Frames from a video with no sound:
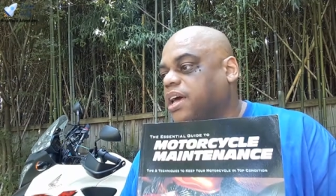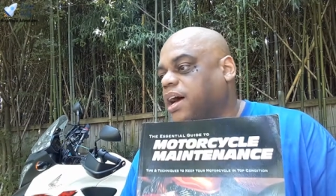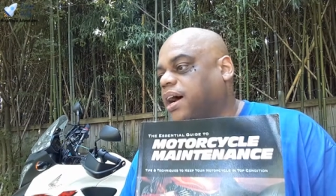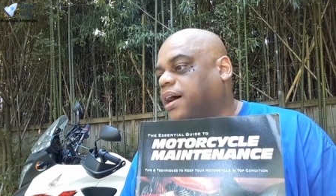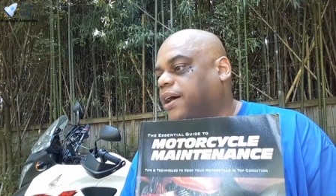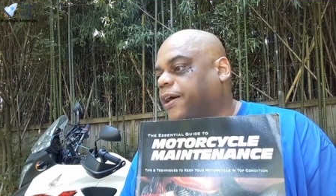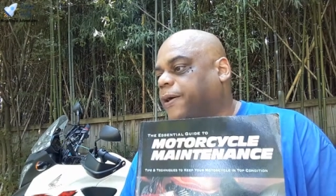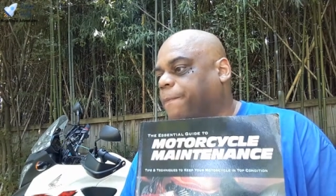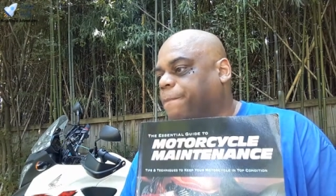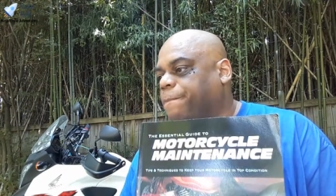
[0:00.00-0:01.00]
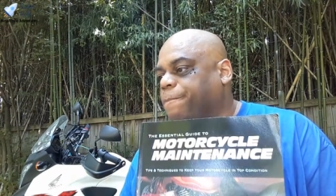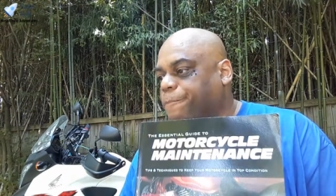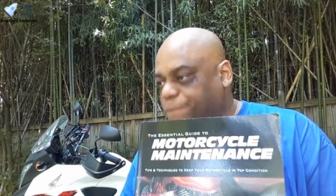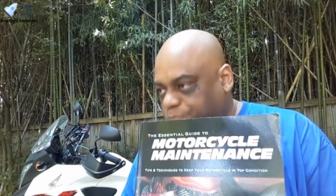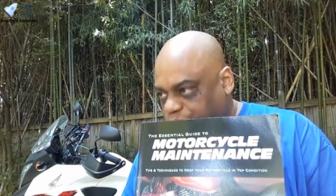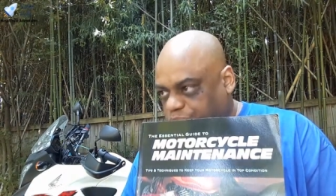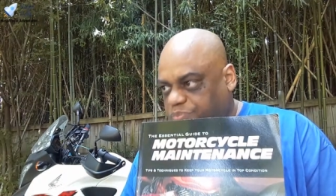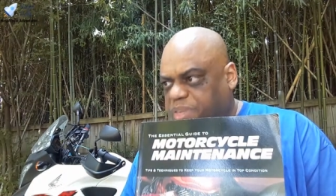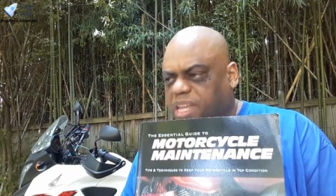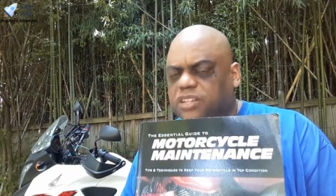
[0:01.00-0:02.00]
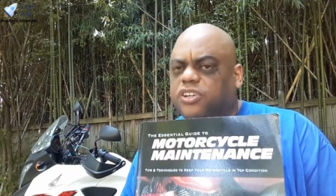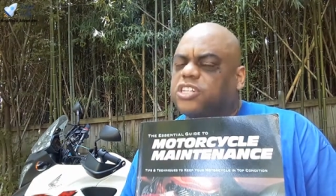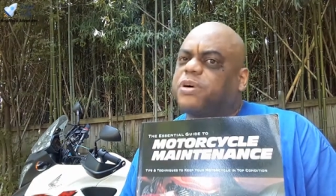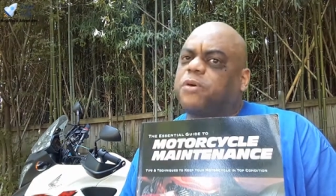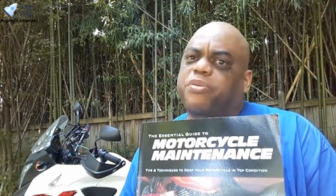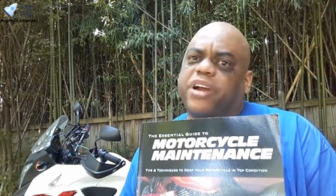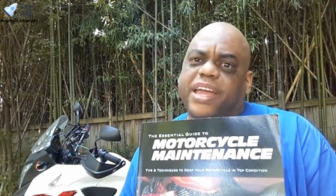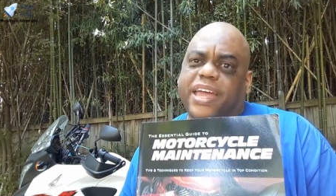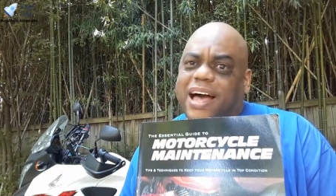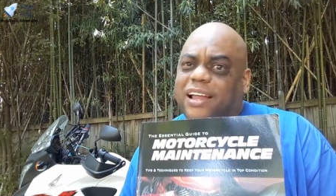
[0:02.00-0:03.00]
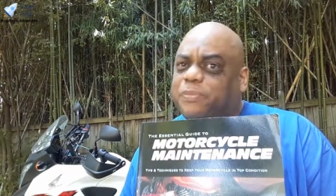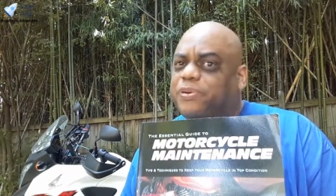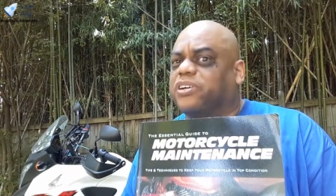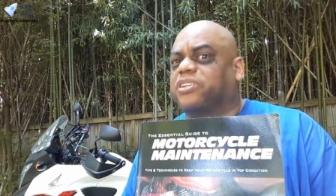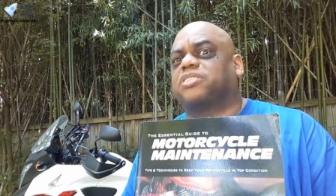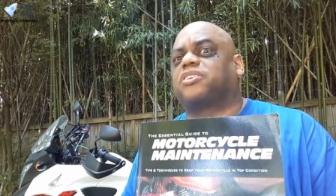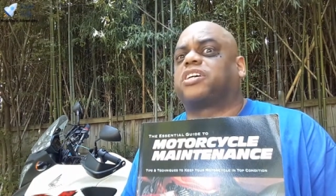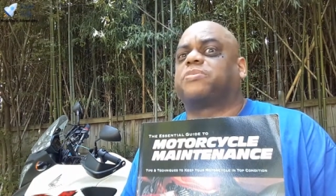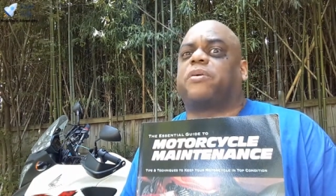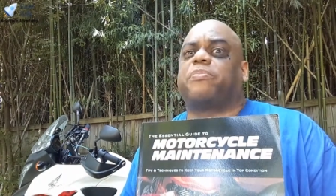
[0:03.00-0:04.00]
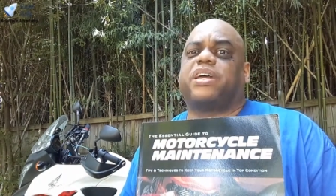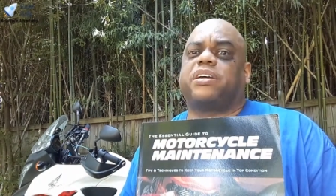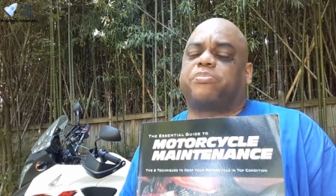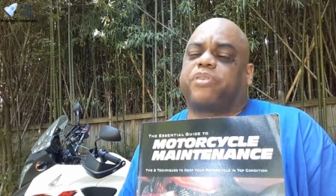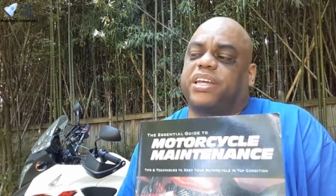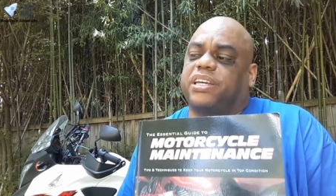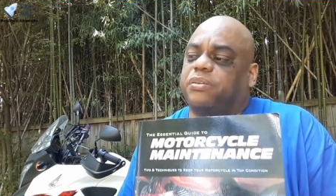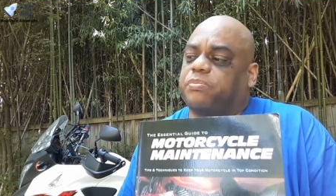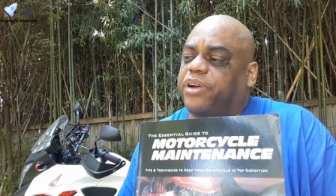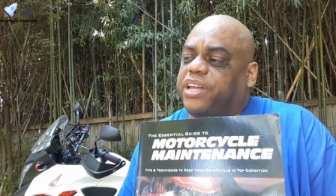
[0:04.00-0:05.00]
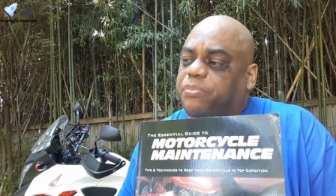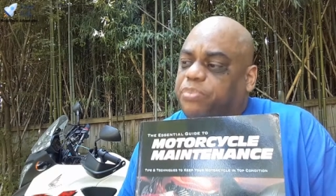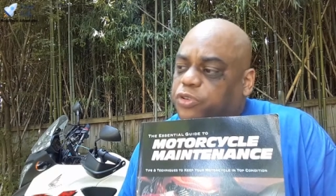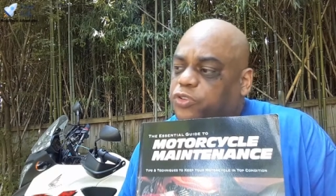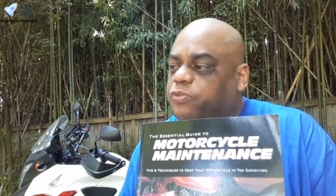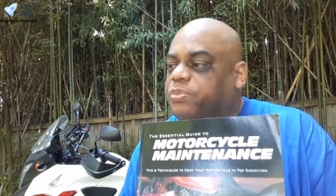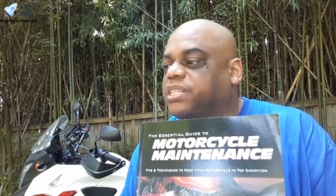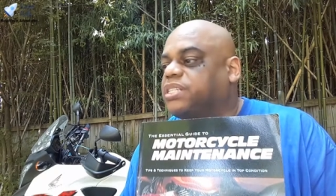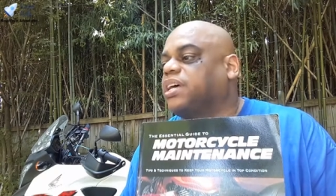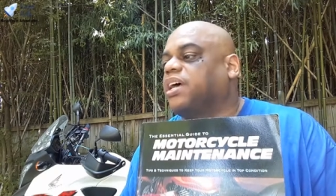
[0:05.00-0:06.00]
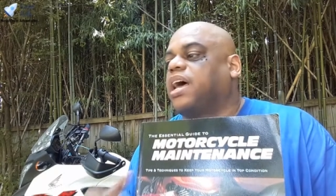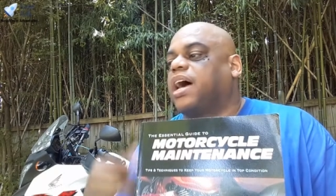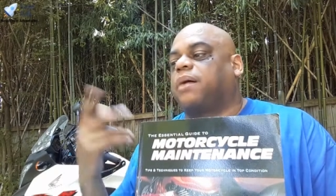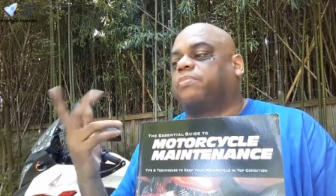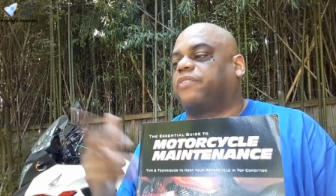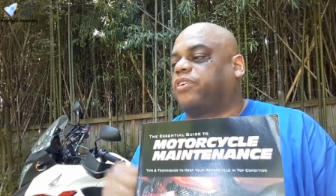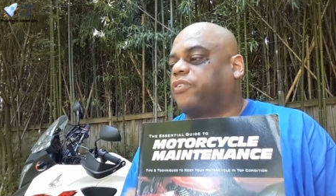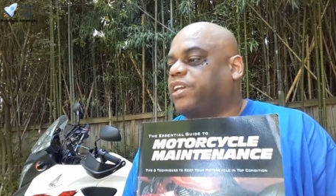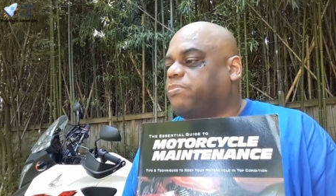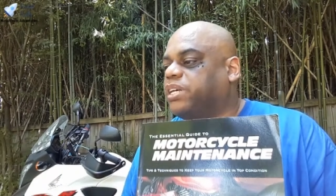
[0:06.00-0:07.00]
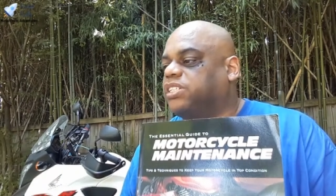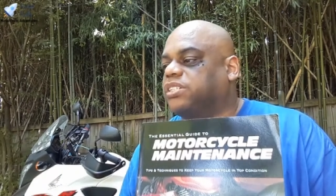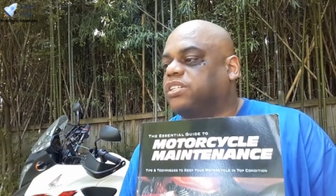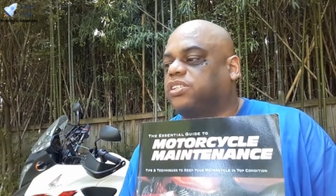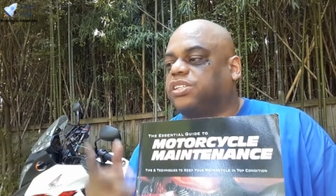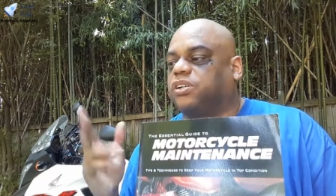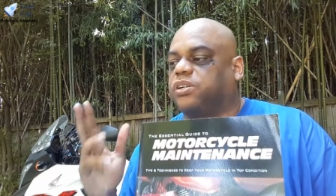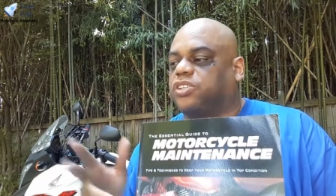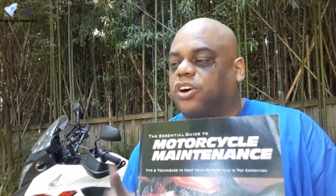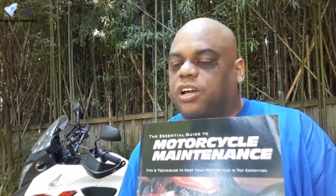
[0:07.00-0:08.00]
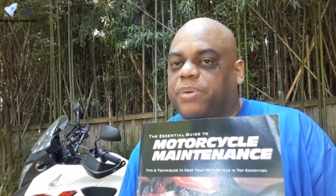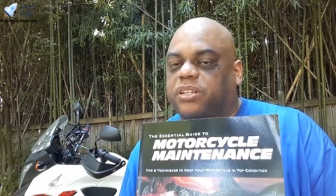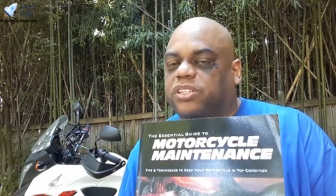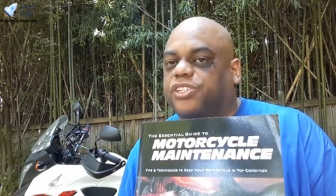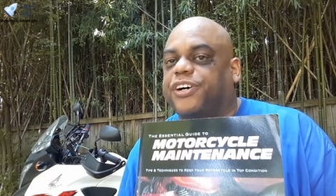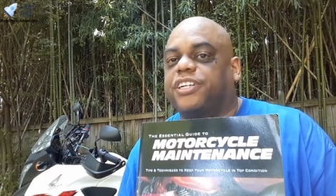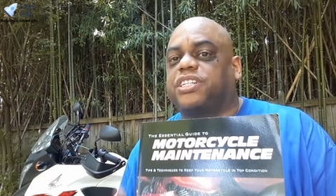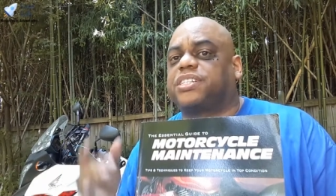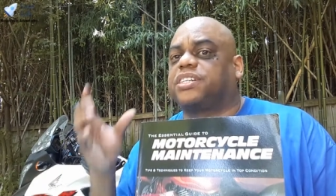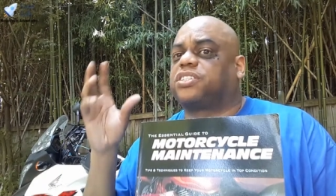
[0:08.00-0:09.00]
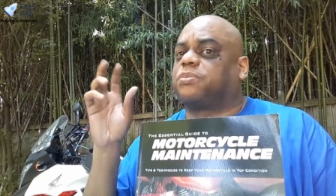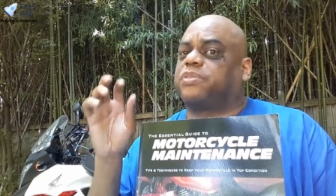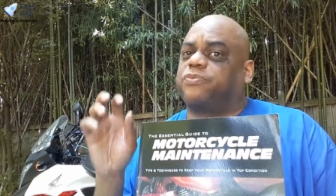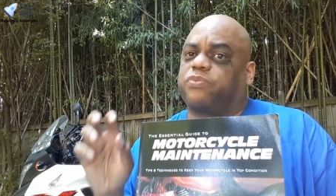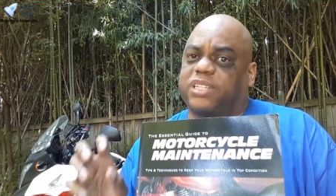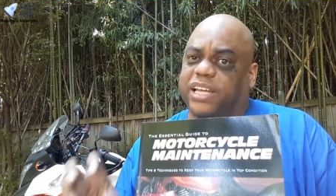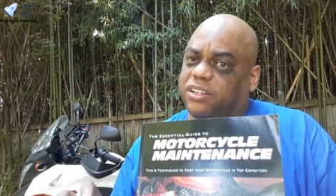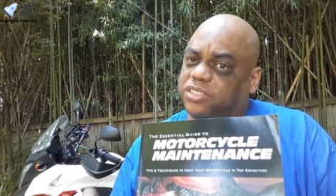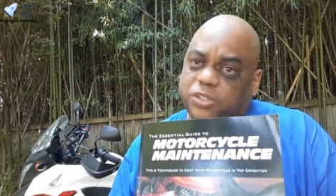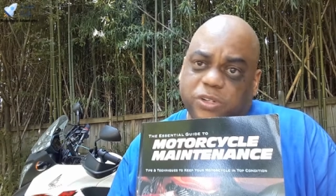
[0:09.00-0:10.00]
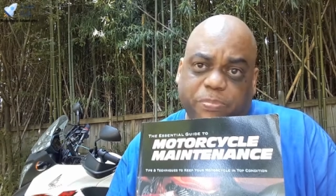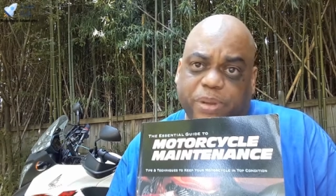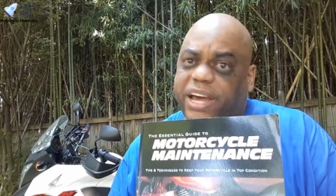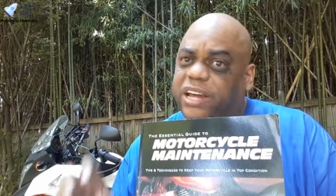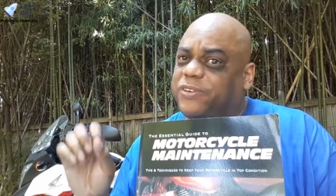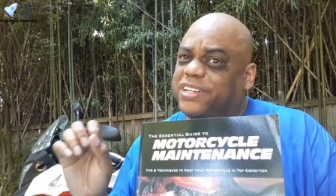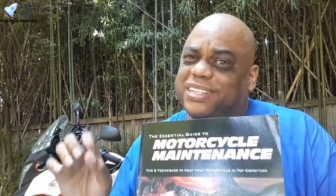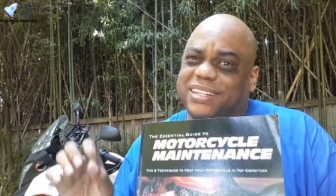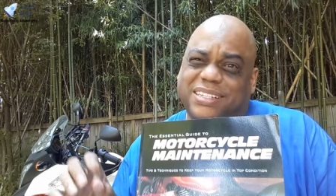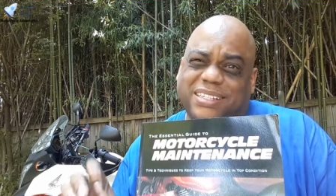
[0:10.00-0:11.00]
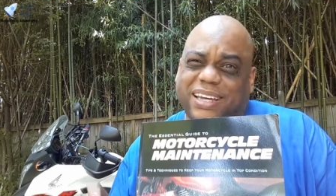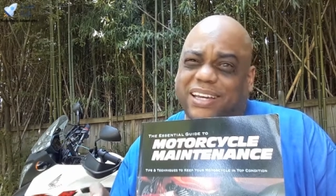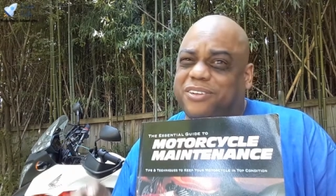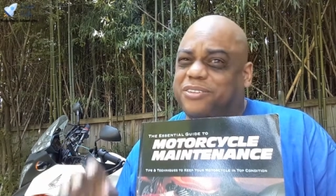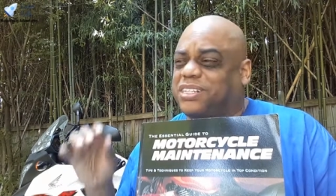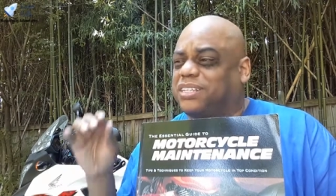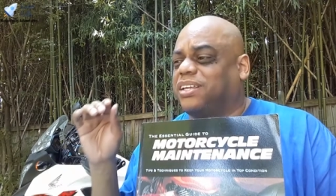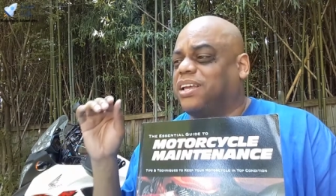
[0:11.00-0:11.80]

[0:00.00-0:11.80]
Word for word: Um, talks about brake calipers. He talks about making braking brake improvements. Um, I've already mentioned that you know they talk about the charging system down to the batteries and the cells and